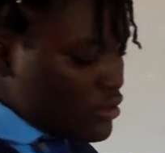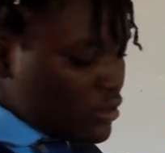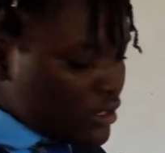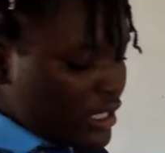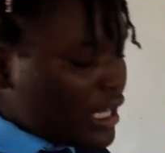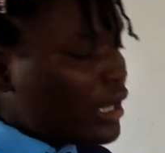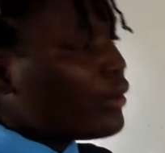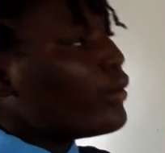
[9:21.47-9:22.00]

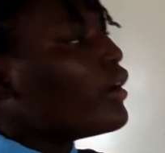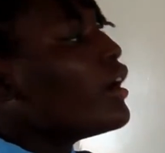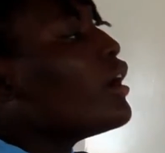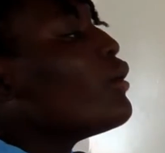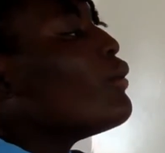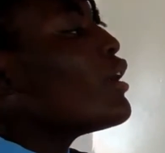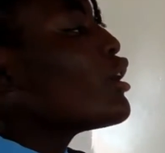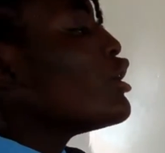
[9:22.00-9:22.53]
So now,
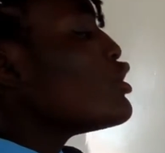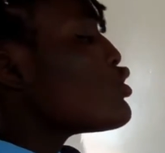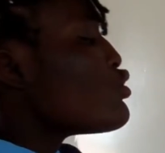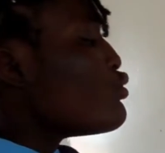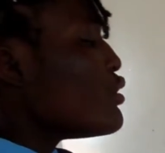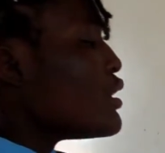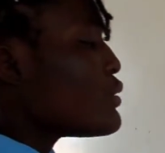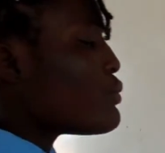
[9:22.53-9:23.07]
we're going
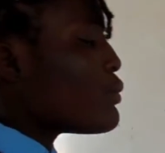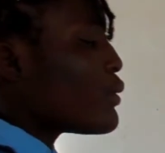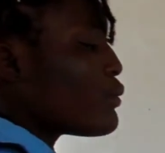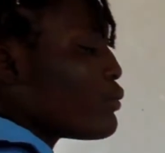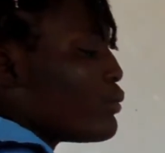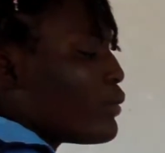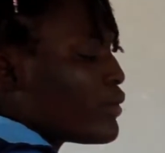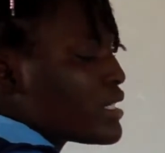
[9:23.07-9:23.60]
to,
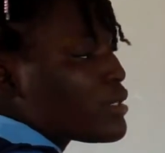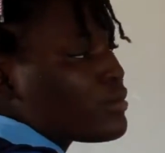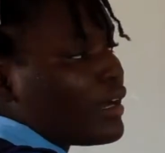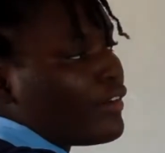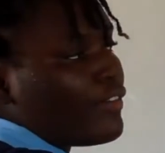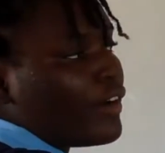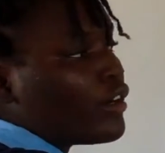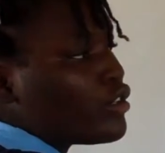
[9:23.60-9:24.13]
since
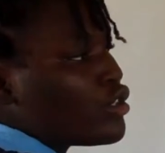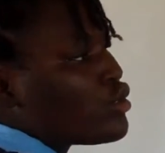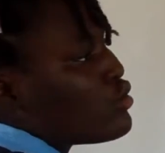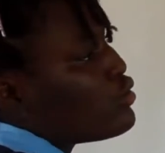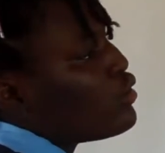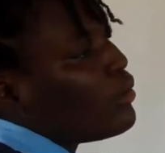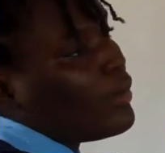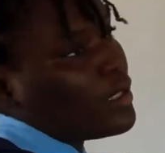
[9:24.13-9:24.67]
we have found these
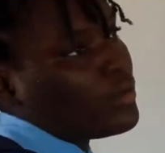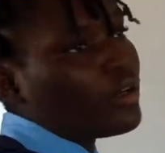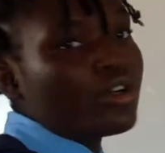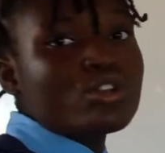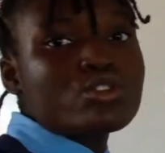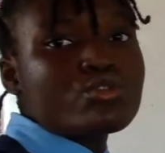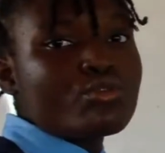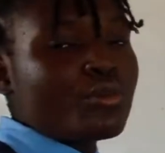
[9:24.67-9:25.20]
2 numbers,
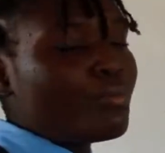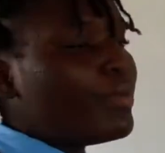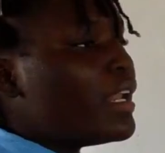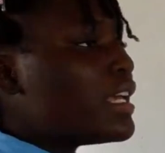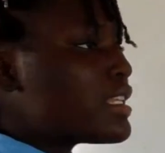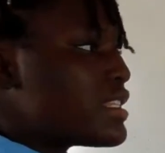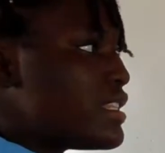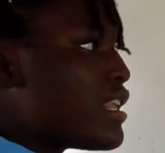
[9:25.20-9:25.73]
we're going to
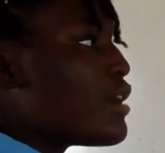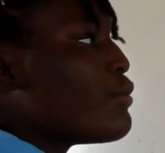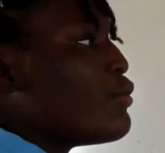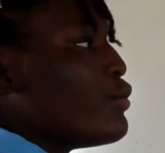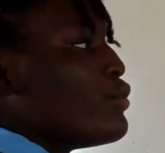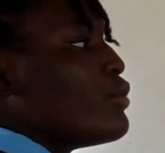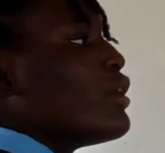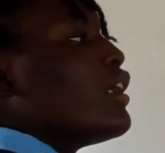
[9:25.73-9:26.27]
replace them.
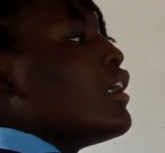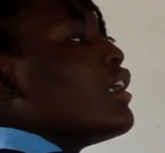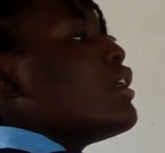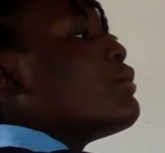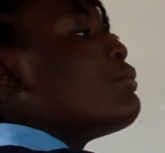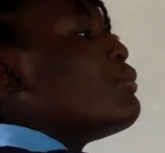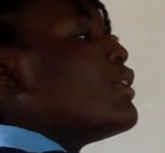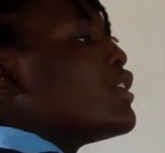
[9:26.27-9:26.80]

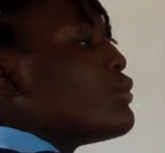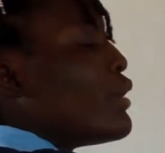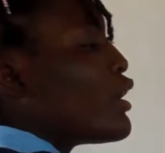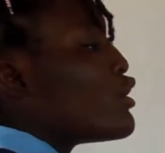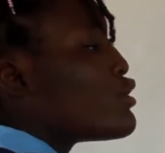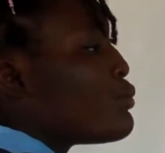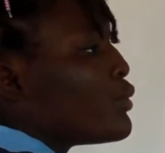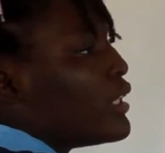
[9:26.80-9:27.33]
We're
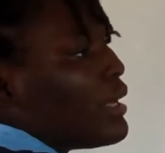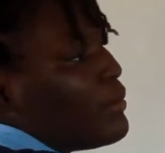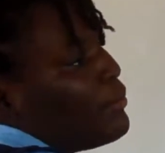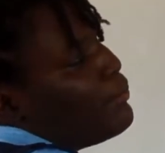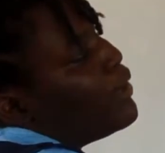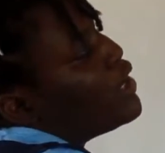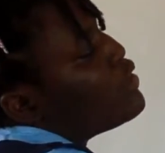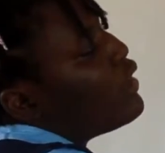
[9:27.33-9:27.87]
going to put them
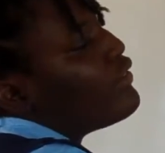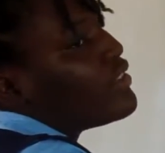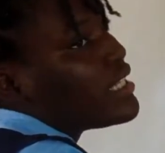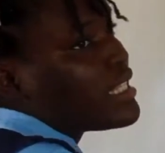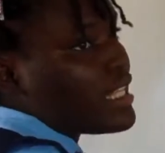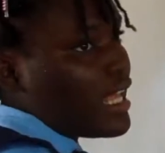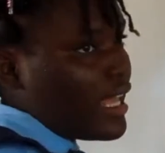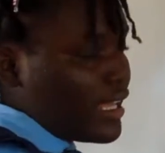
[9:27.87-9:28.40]
in place of
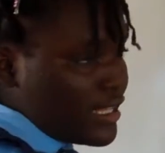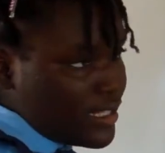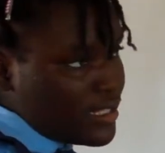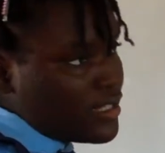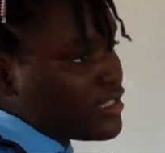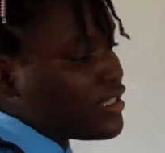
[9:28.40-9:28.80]
this x.